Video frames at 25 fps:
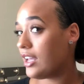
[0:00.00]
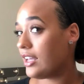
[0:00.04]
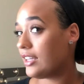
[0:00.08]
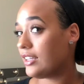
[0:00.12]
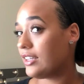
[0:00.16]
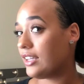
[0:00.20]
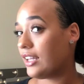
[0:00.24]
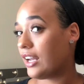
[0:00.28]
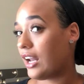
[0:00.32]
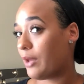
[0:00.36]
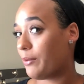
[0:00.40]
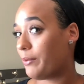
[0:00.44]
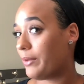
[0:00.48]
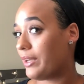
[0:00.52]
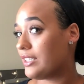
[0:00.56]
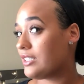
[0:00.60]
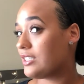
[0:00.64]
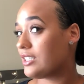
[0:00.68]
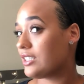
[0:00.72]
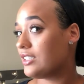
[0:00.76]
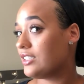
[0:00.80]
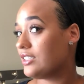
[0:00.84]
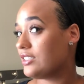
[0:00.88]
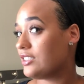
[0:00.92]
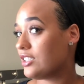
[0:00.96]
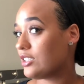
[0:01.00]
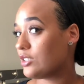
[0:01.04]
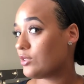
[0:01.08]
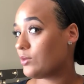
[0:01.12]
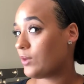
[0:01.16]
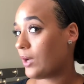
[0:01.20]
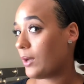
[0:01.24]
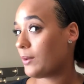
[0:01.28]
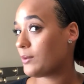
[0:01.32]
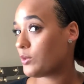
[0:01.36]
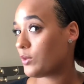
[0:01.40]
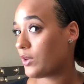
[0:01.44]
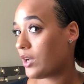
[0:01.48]
that I basically just
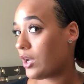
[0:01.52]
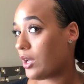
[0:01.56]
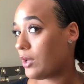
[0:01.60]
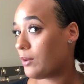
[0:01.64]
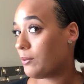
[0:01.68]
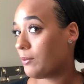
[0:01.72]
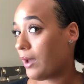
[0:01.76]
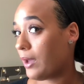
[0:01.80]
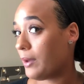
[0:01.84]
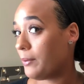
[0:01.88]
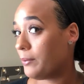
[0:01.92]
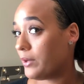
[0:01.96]
wrapped around my